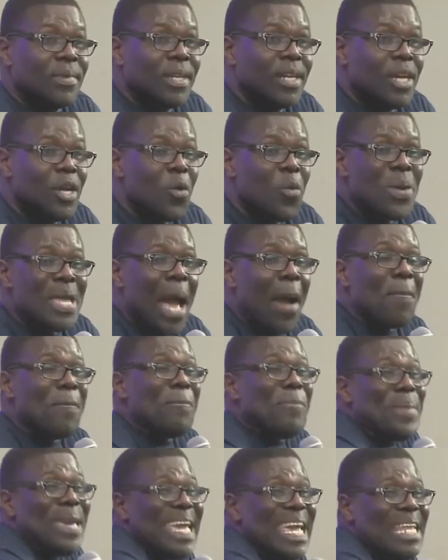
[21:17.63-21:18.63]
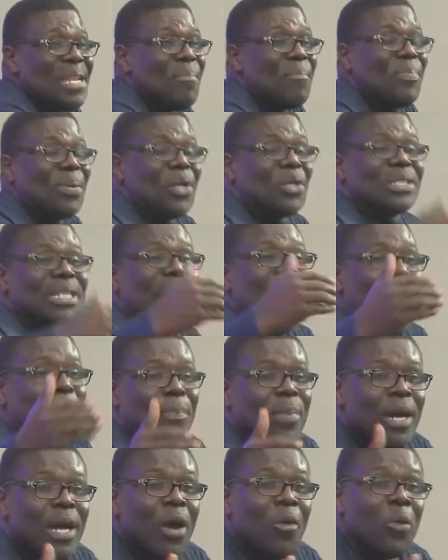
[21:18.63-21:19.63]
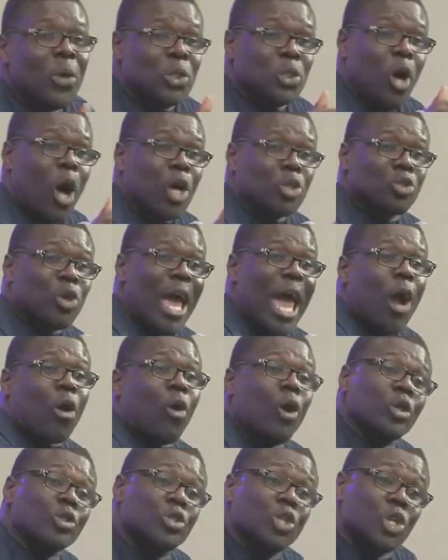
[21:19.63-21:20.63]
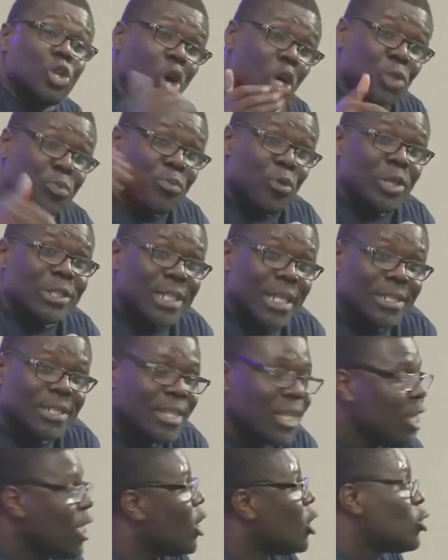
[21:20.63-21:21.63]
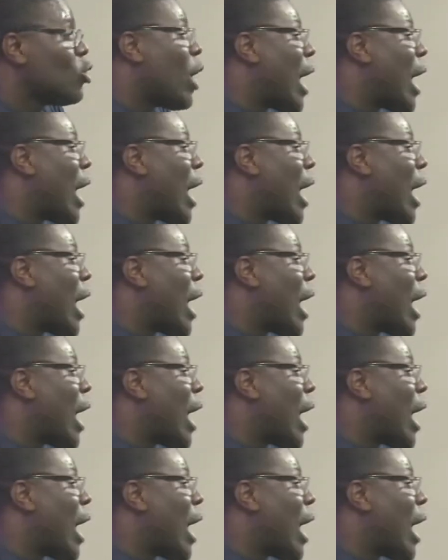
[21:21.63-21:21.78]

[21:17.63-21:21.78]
We are being built up, which also a continuous process. So I,